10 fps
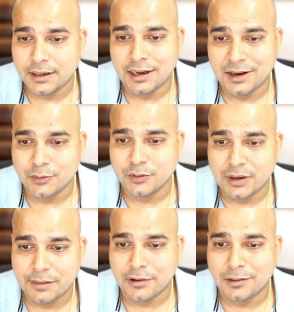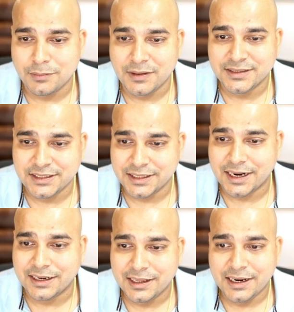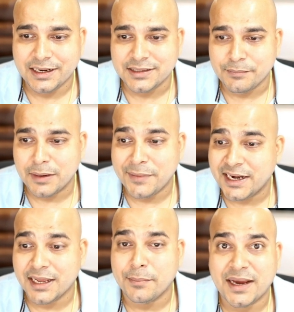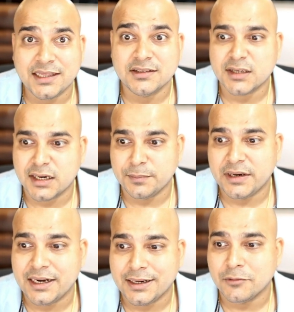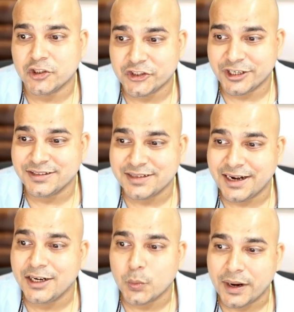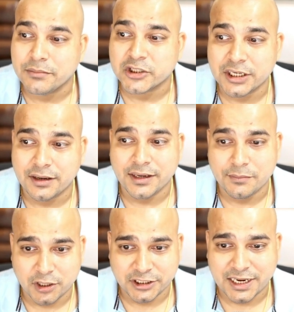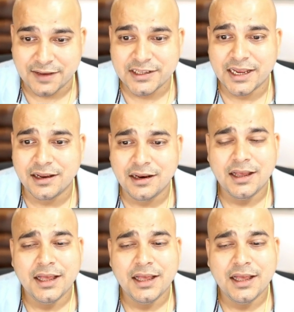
Now you can probably see that it is implementing a Python script that demonstrates the end-to-end -end machine learning project lifecycle,